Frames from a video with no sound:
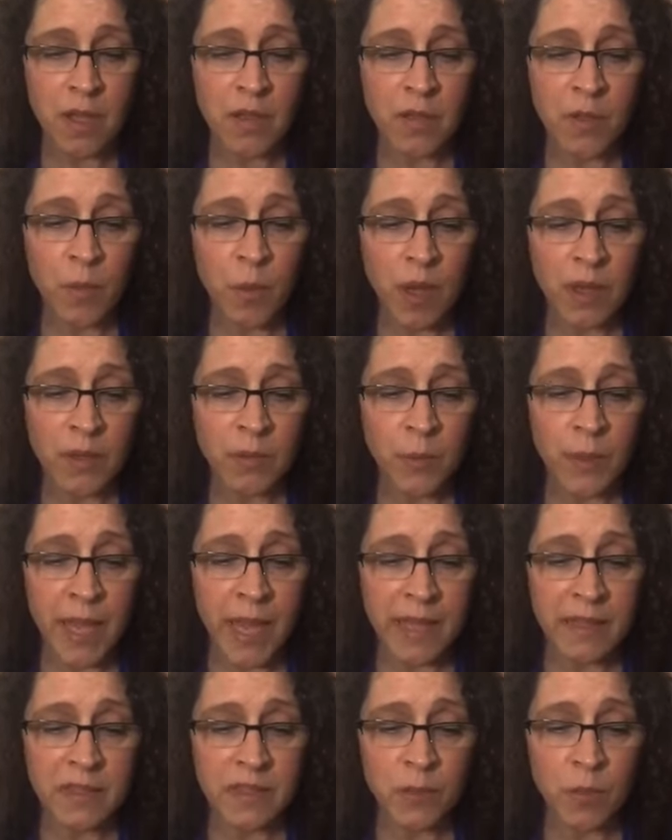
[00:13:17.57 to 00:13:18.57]
the one we
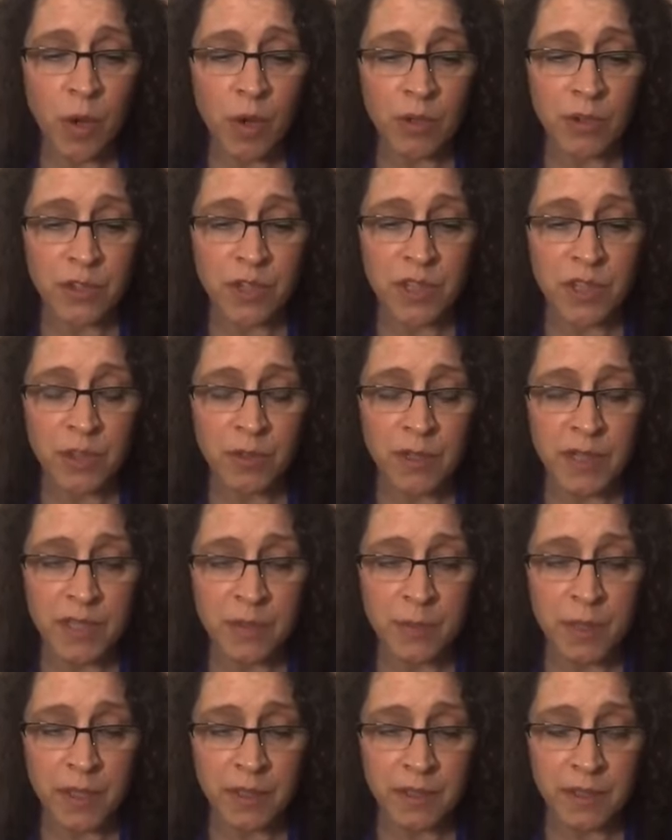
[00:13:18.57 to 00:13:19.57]
had to watch
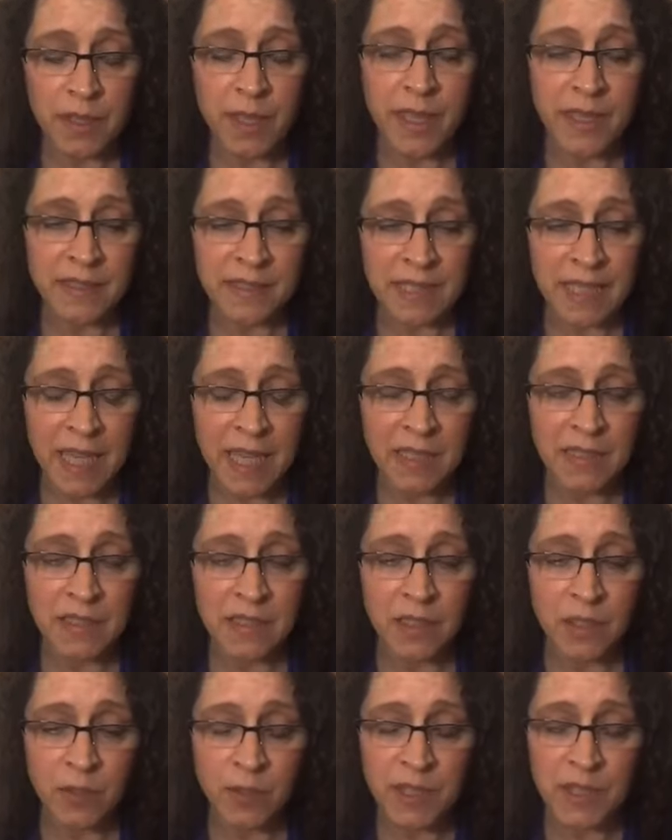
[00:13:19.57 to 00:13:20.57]
as kids
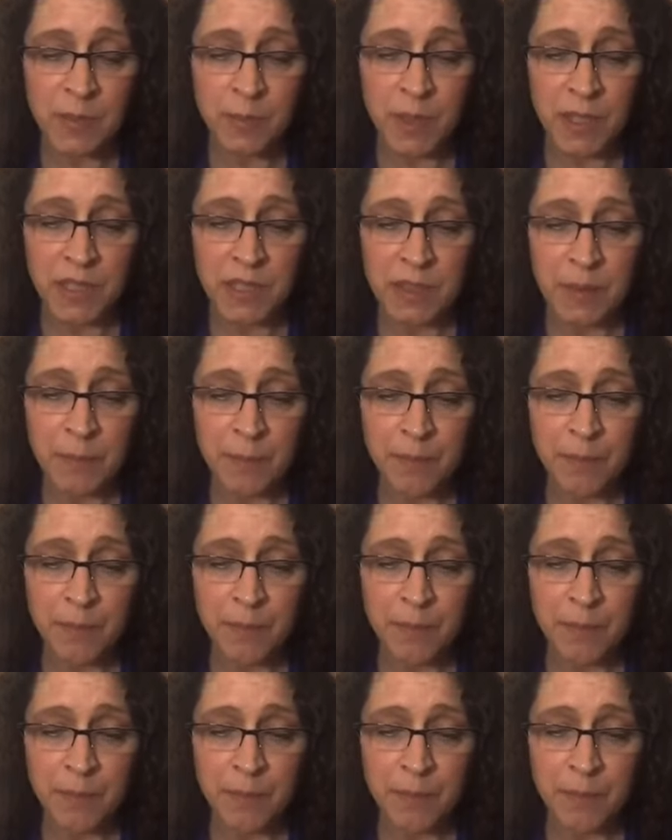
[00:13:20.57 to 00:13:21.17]
at Christmas.